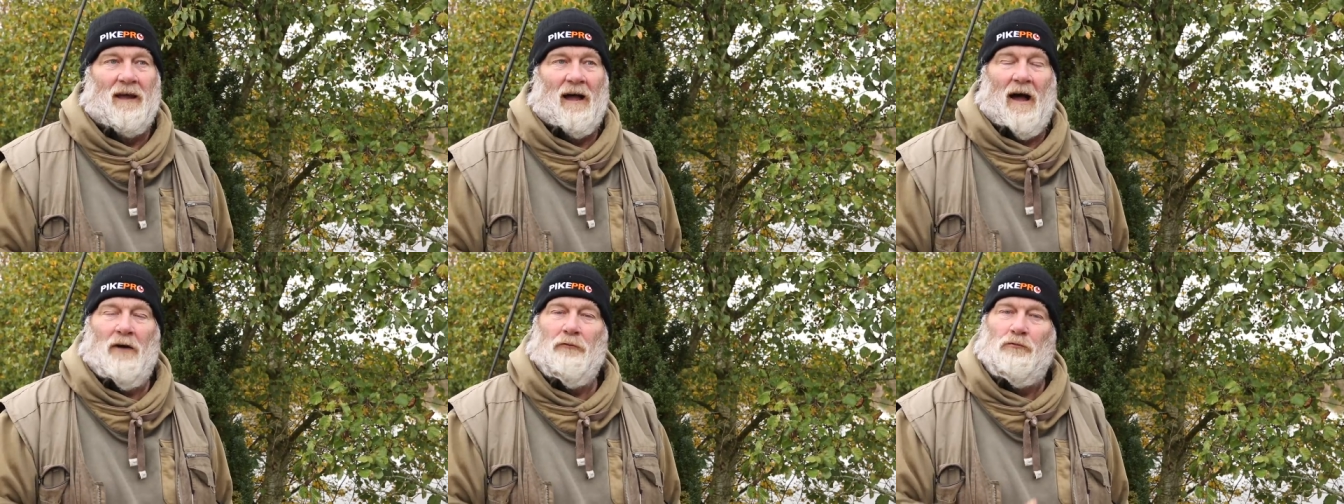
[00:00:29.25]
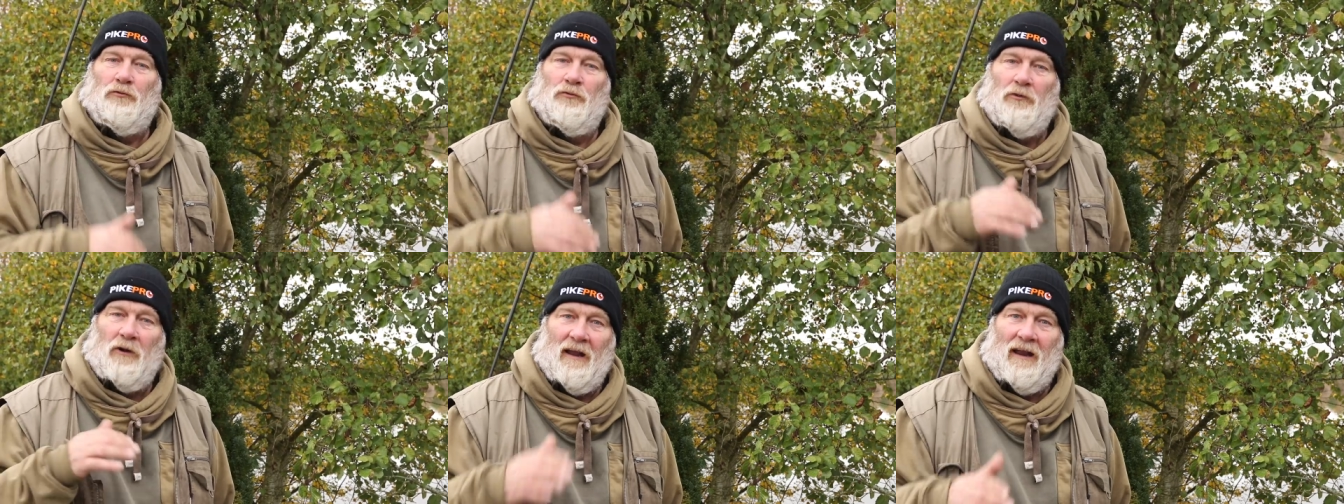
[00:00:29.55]
I
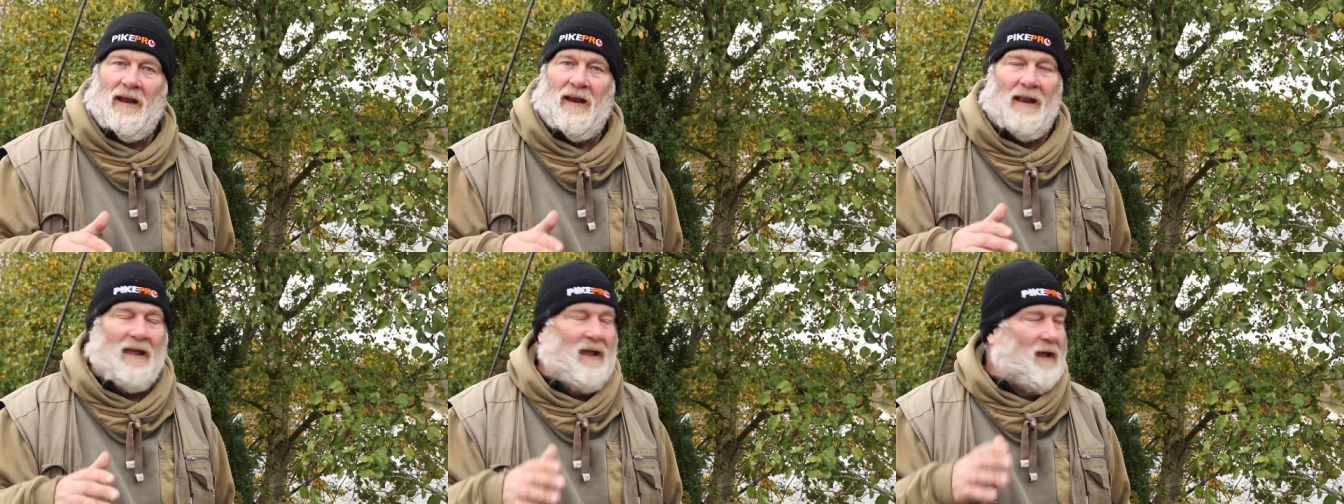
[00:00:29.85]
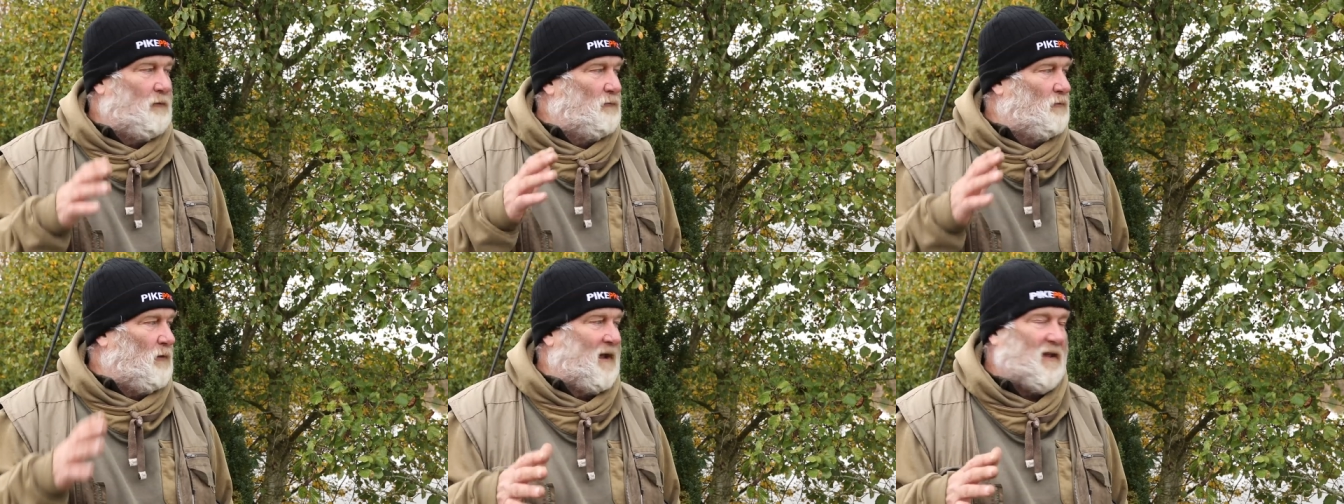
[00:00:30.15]
really
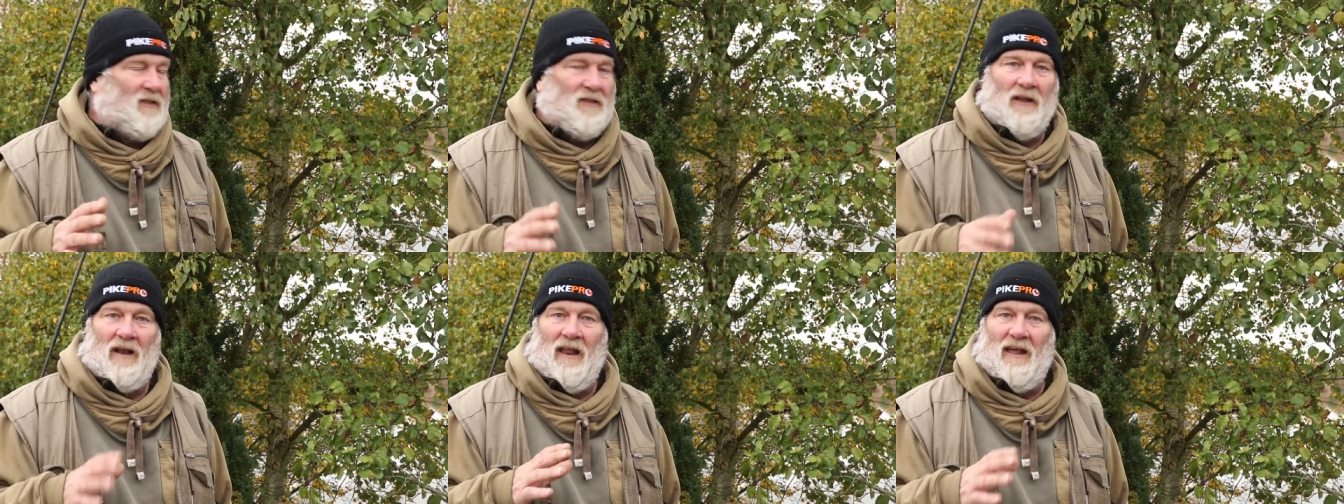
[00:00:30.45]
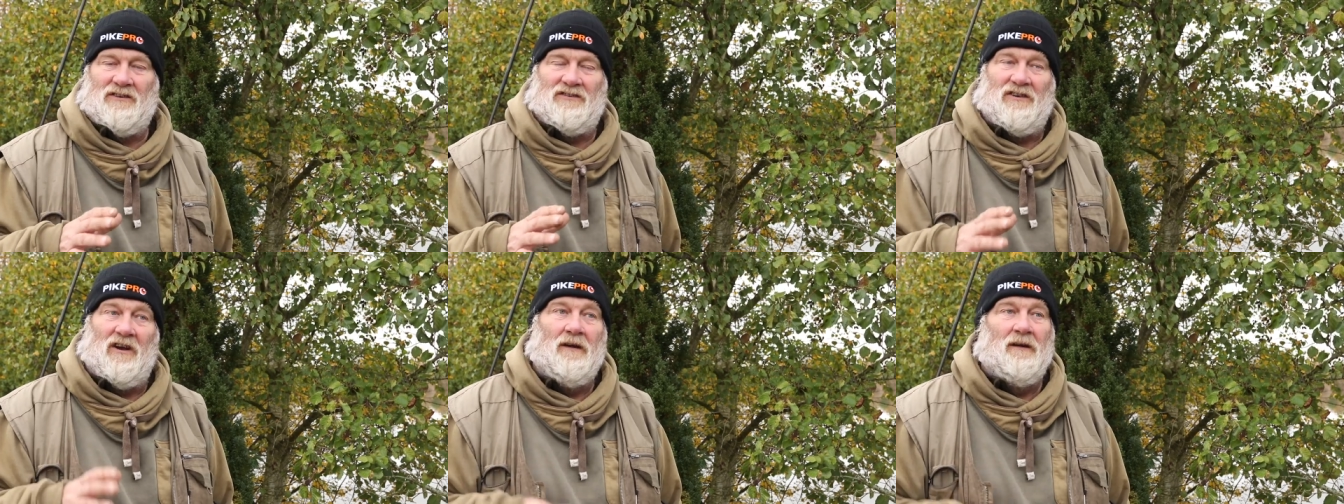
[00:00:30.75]
rate the
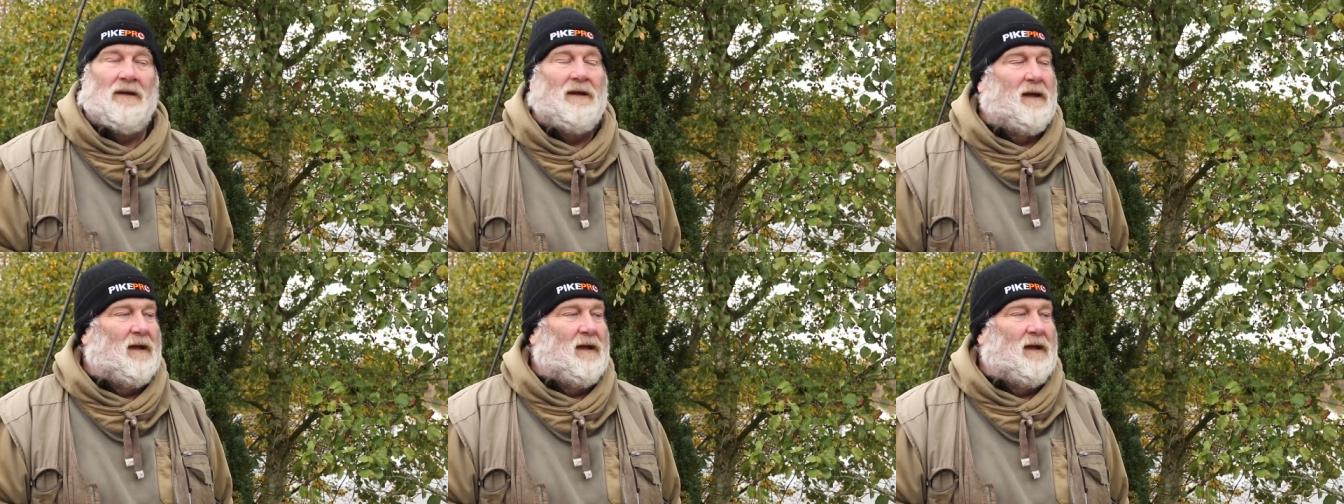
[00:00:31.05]
ledger.